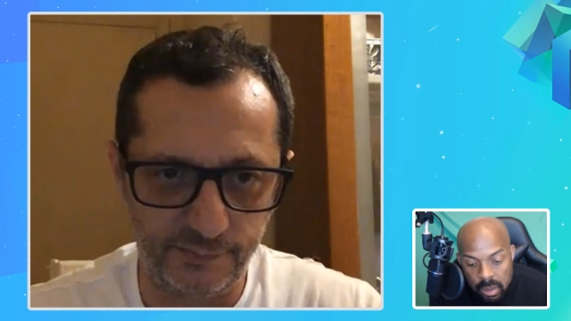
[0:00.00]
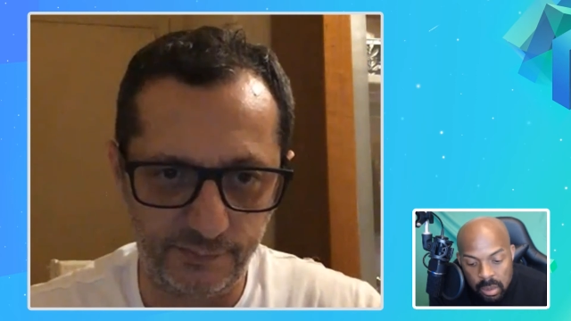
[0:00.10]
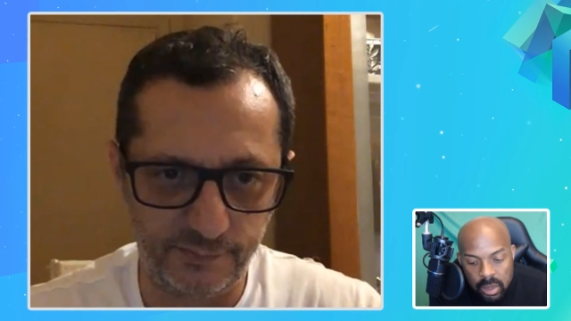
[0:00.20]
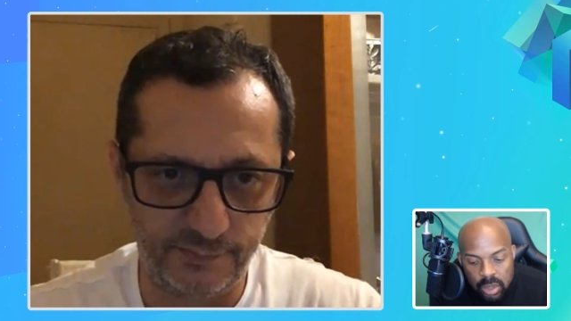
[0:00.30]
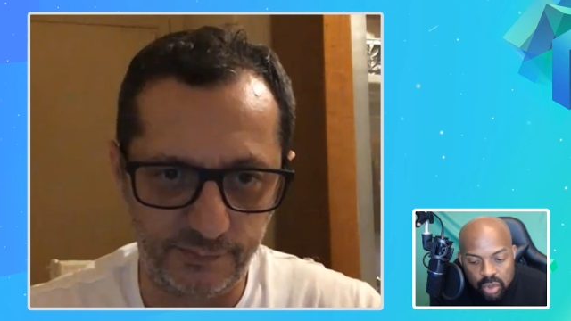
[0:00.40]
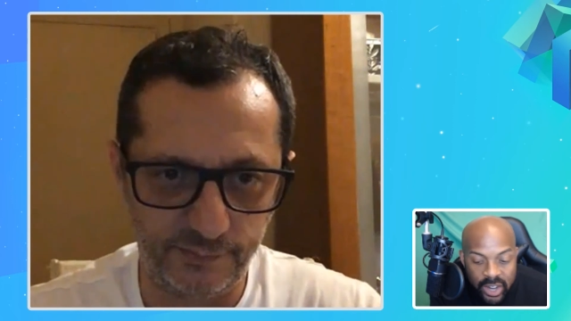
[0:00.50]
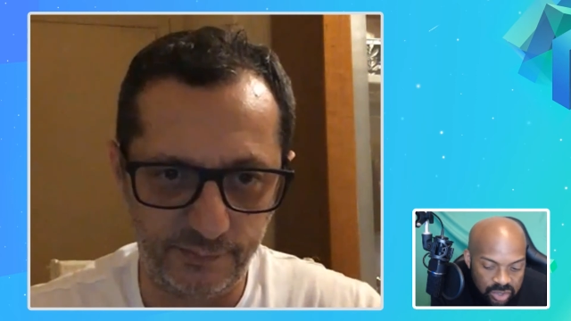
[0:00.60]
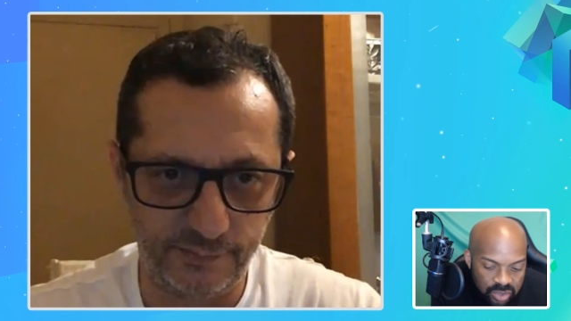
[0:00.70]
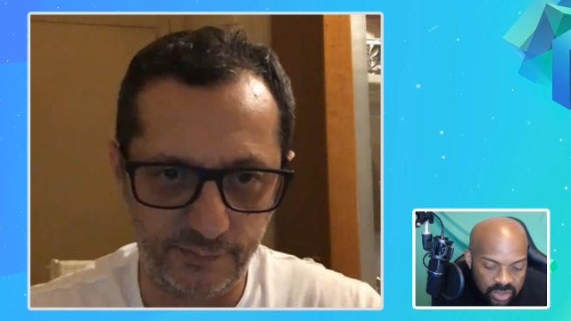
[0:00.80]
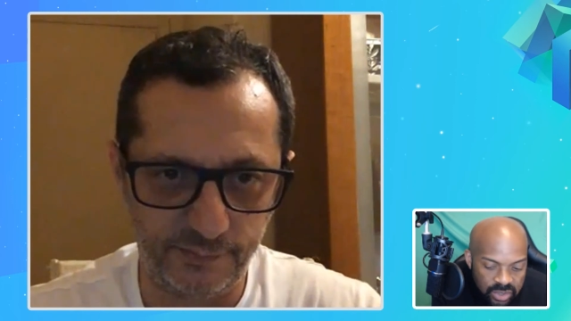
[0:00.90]
Speaker 1: greater
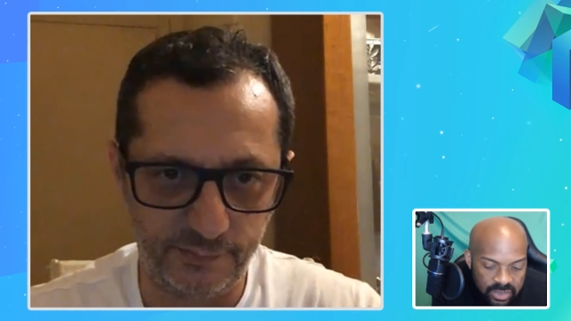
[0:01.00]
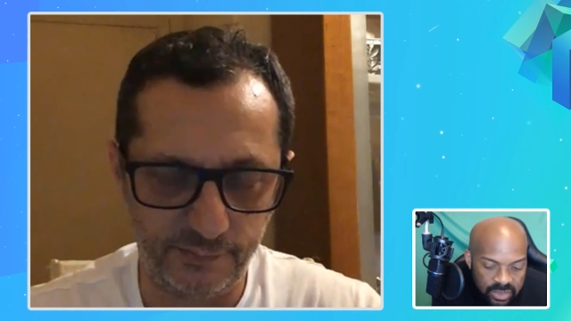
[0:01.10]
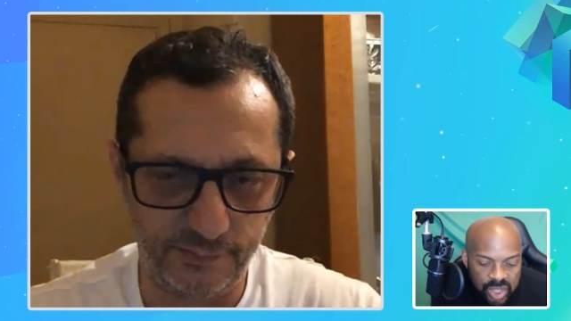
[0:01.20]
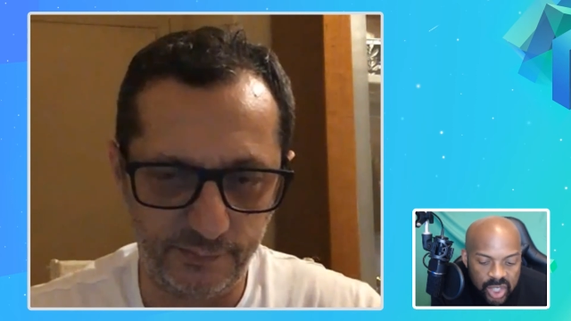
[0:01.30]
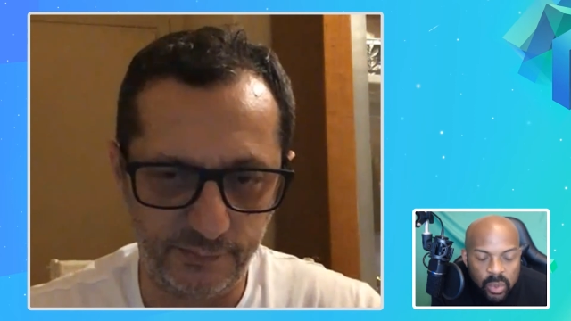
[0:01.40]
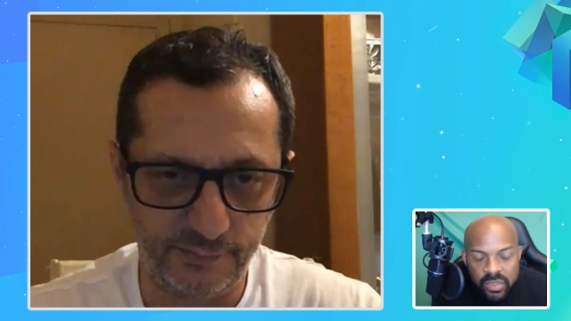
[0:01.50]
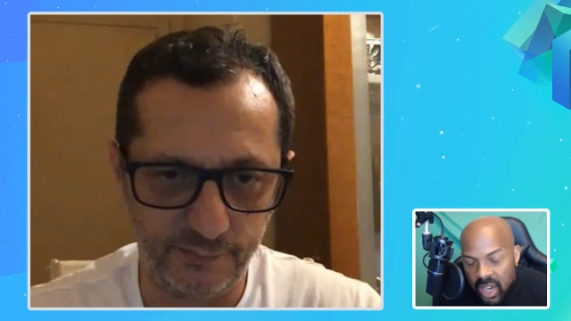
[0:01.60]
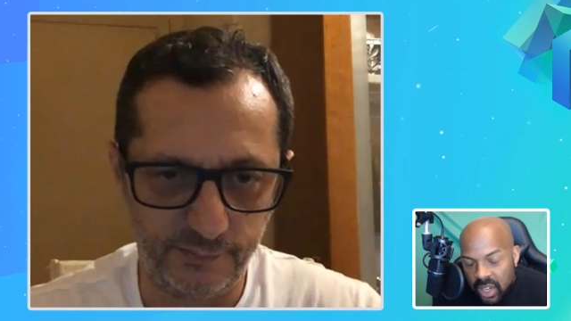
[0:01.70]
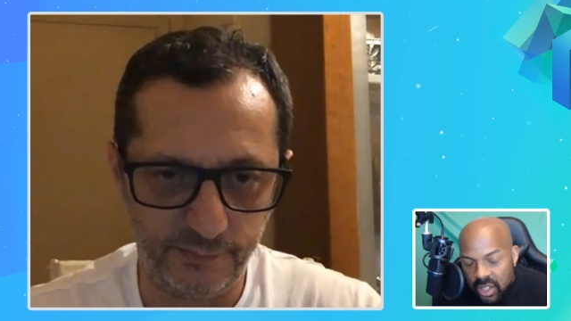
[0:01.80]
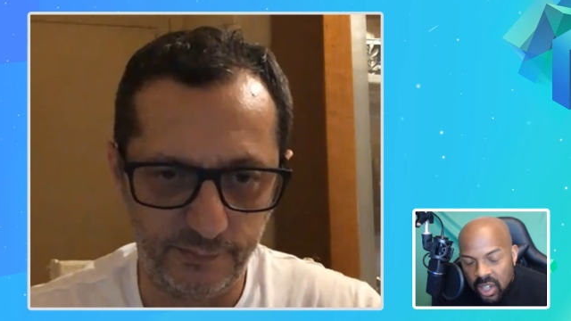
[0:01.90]
advantages with the
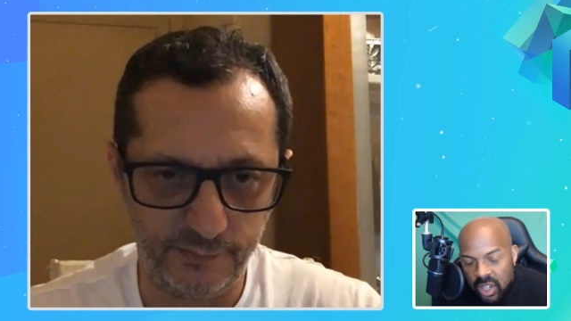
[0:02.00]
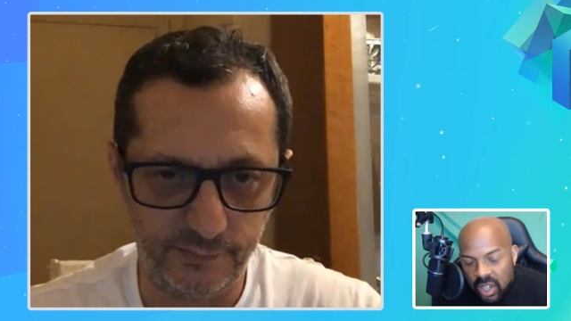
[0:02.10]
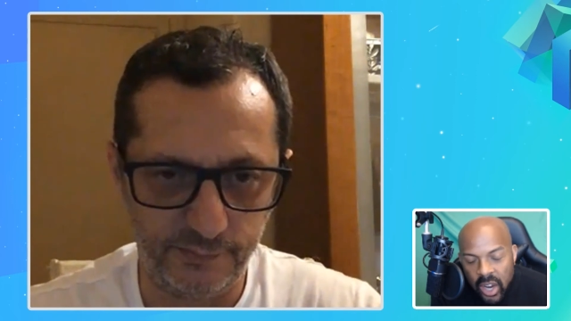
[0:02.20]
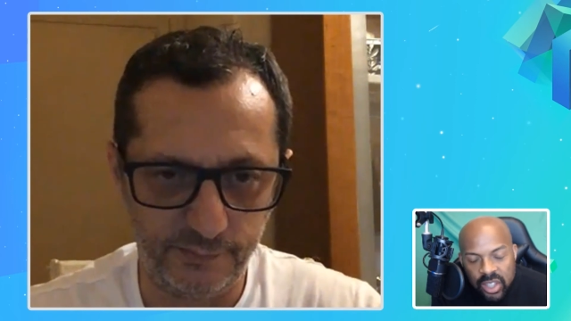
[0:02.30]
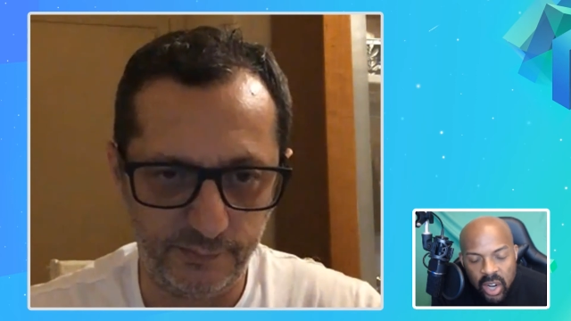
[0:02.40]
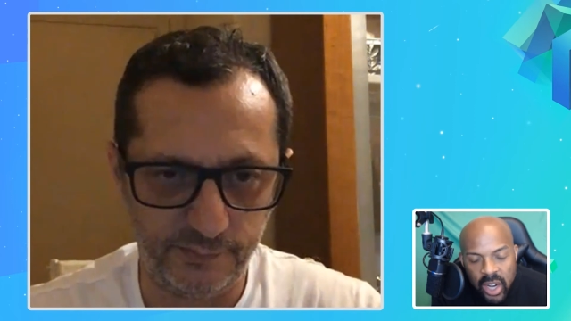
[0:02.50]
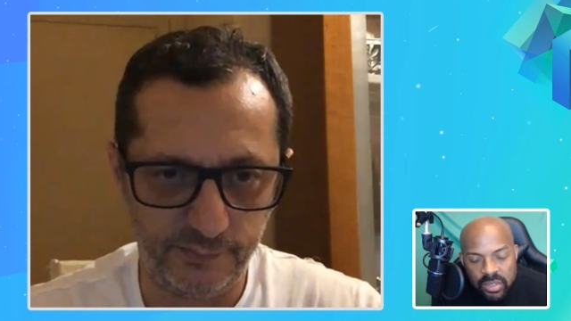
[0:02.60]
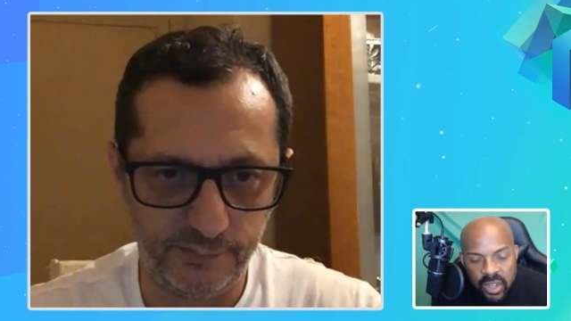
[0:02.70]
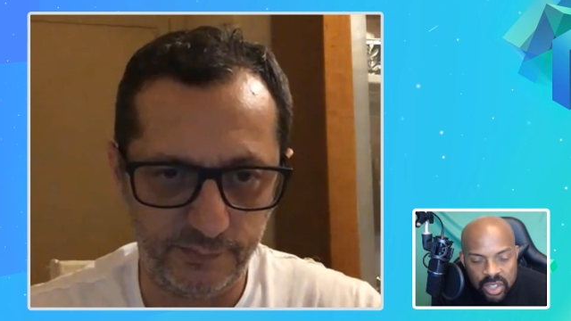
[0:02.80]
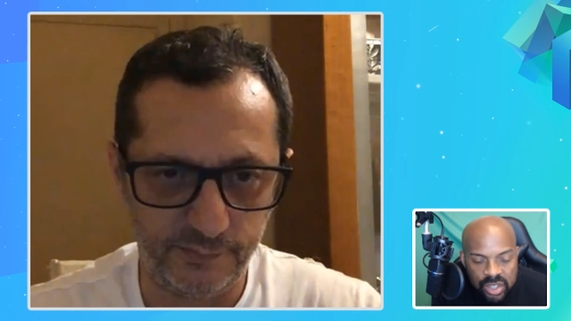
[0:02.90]
underlying device
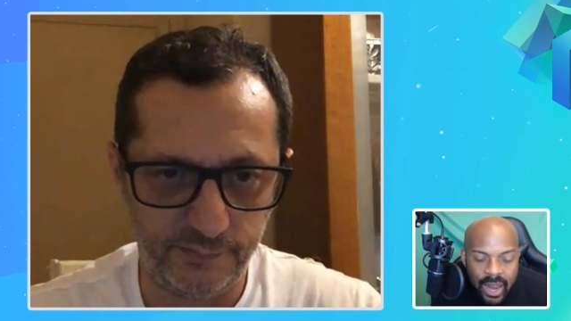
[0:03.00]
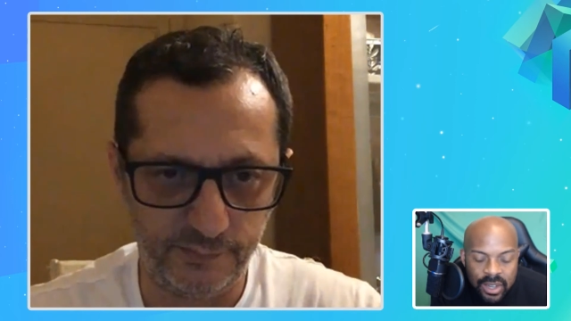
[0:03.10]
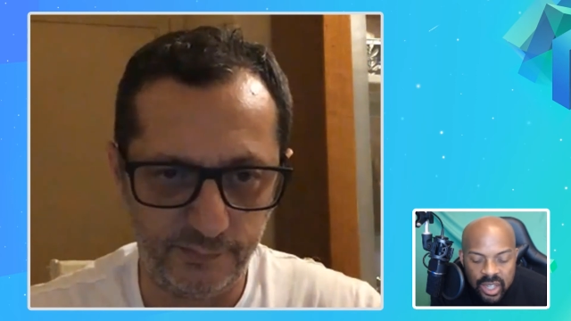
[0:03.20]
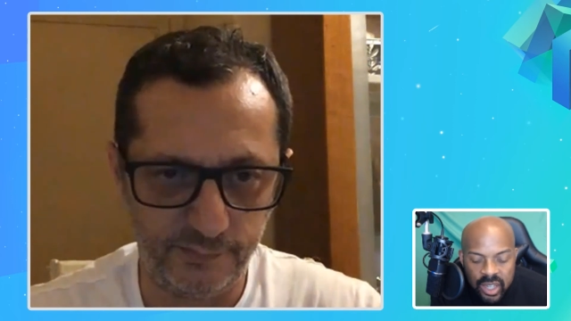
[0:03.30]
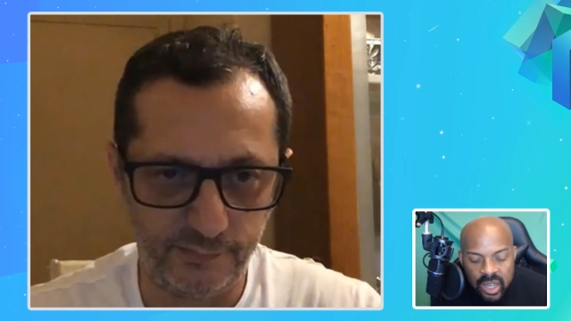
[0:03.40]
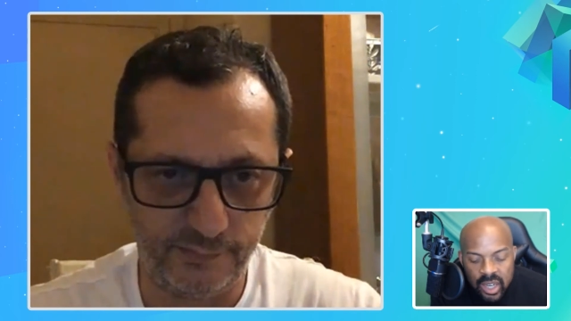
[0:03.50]
functionality.